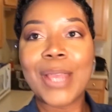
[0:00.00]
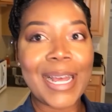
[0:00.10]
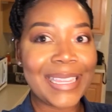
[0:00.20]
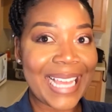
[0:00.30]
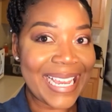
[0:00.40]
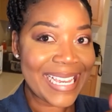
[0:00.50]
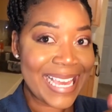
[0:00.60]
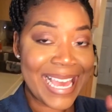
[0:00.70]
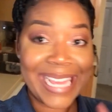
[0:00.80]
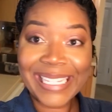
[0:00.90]
I like
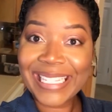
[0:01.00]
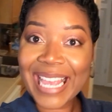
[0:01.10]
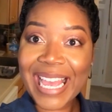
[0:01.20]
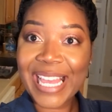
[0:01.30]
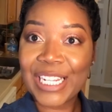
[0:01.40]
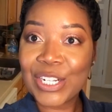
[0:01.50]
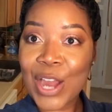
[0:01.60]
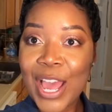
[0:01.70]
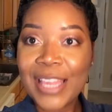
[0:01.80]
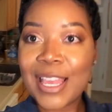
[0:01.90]
it.
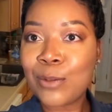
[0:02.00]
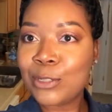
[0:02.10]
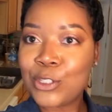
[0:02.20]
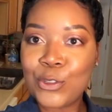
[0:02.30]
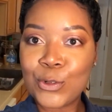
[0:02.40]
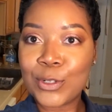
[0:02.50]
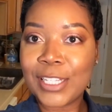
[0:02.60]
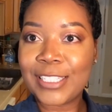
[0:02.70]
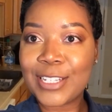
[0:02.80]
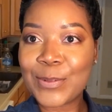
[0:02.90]
That was Jewel
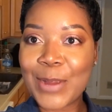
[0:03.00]
that just